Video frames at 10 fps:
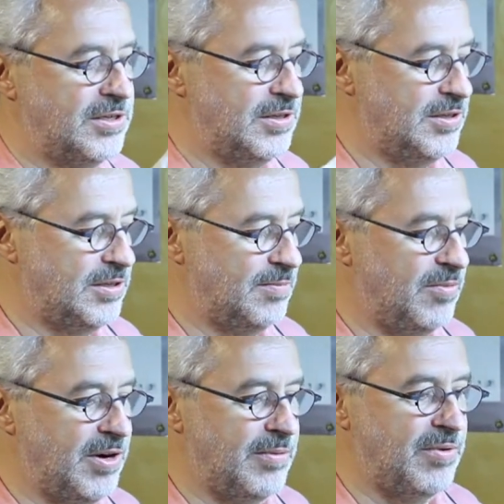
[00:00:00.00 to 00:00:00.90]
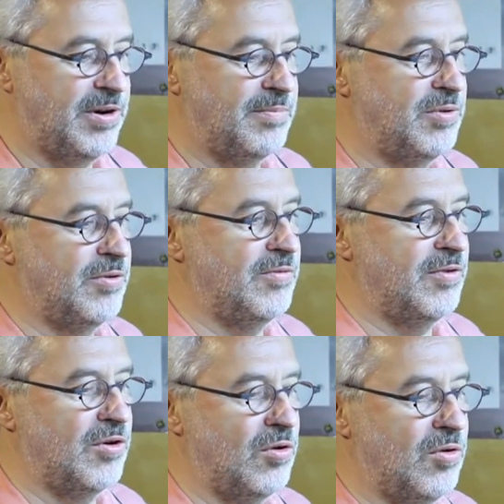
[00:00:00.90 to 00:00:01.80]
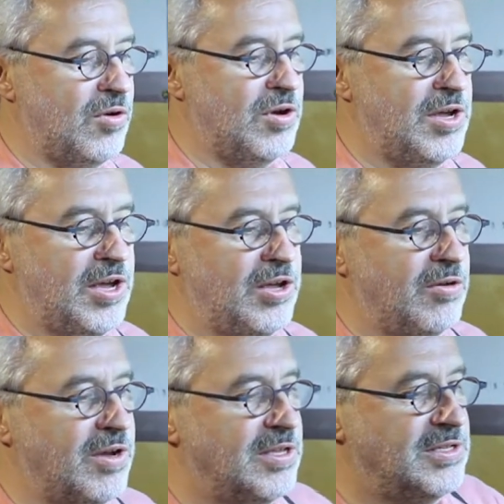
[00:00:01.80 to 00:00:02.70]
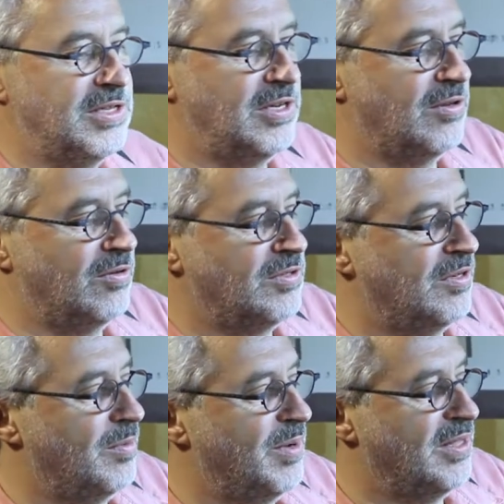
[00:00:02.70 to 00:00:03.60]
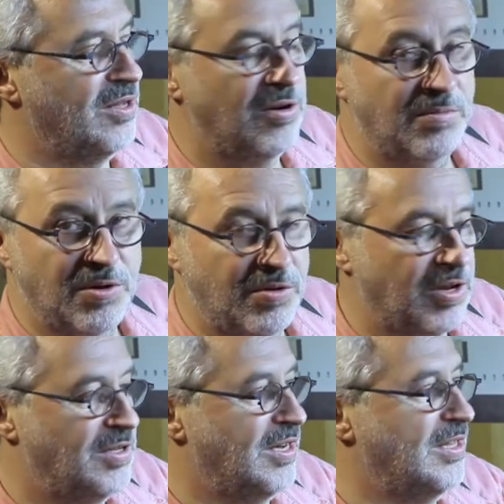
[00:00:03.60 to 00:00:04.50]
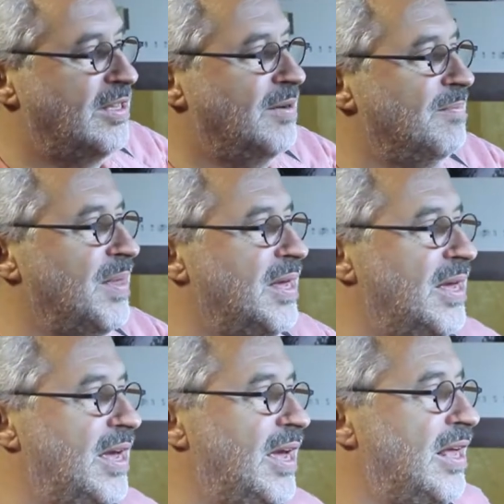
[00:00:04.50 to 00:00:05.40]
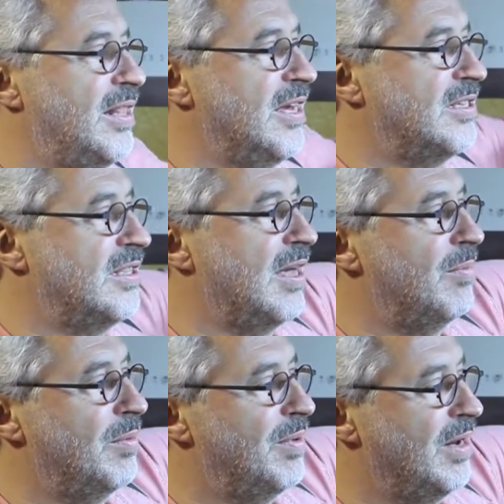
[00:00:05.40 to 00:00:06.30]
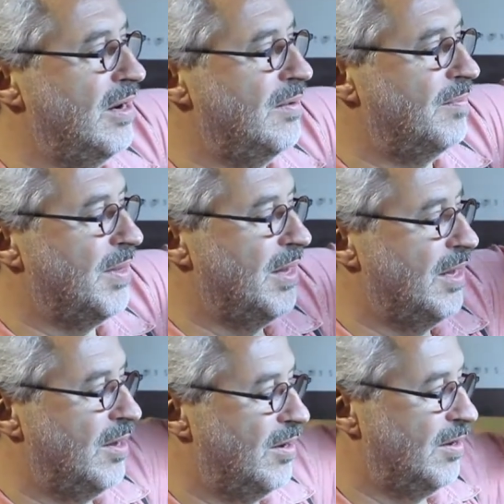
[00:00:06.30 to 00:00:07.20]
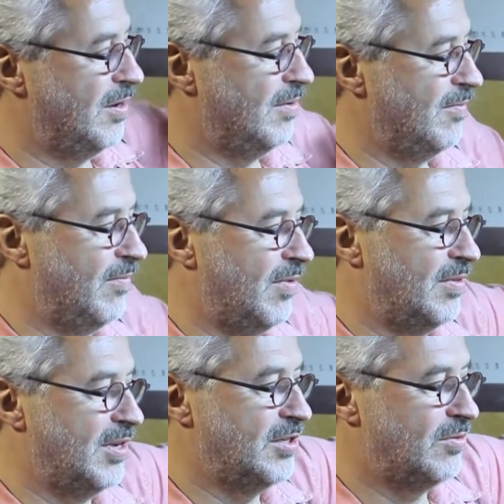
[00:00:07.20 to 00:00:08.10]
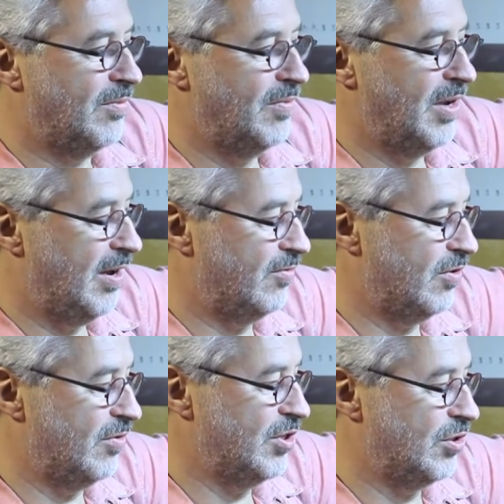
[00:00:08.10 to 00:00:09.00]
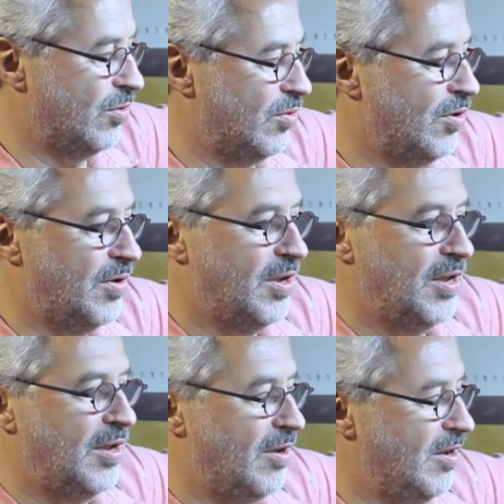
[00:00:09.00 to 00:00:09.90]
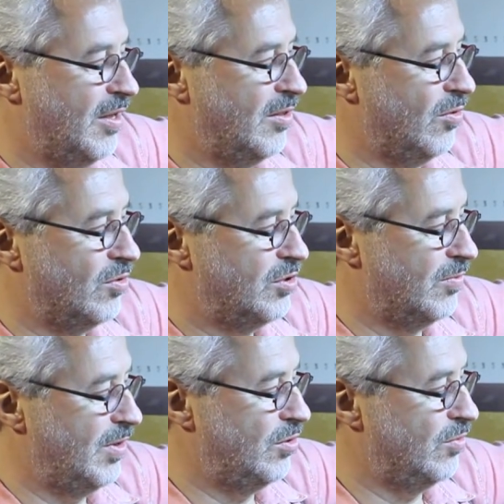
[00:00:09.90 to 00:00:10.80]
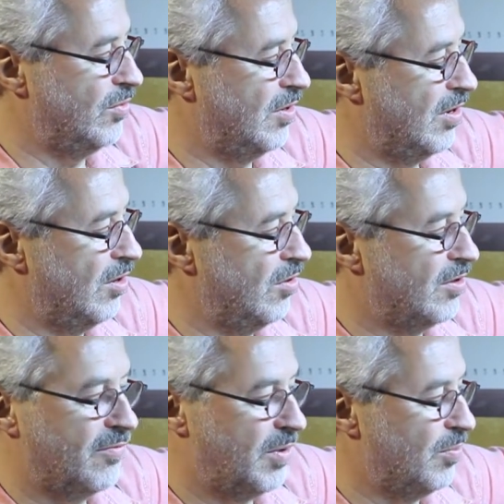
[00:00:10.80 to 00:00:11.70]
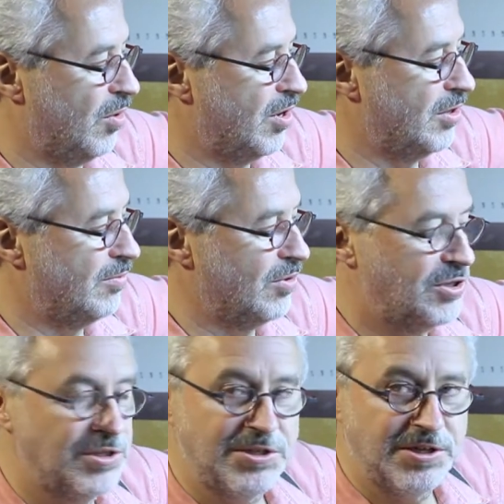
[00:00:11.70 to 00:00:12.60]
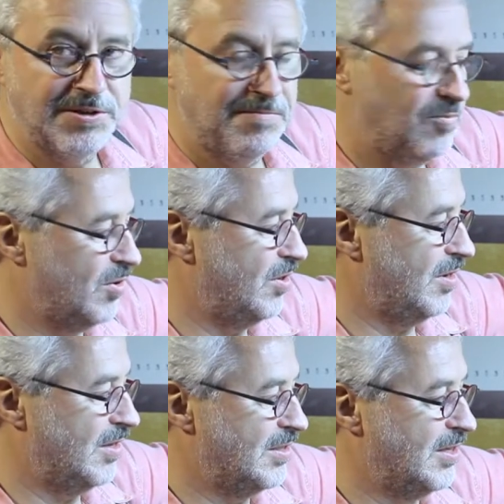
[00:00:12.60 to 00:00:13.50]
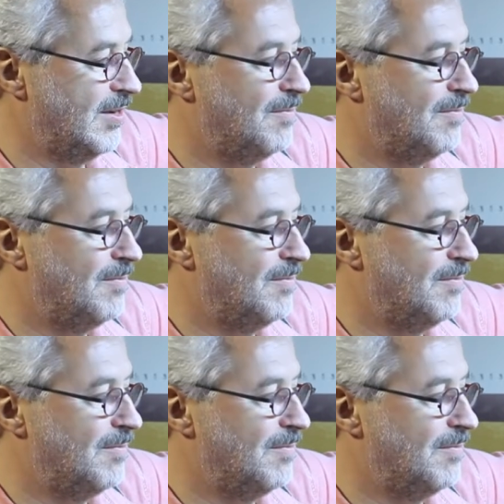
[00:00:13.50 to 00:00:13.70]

It's a very, very beautiful clock. You can see it also in the pendulum, look at that. And has a double bell. Uh, this one we have to restore. And also we do a, a lot of the pocket watches here, what you can see.